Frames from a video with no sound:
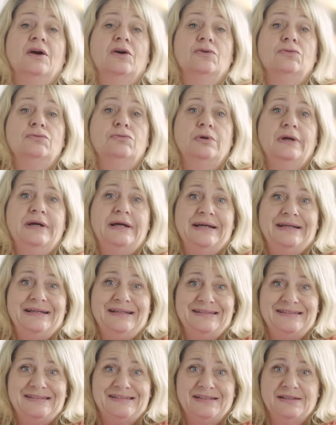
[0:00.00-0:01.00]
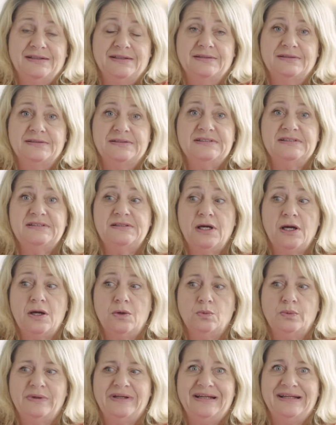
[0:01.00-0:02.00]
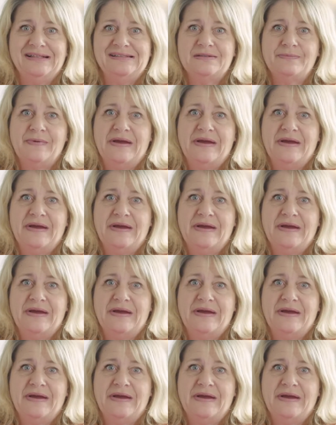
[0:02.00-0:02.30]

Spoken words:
Right, so we need to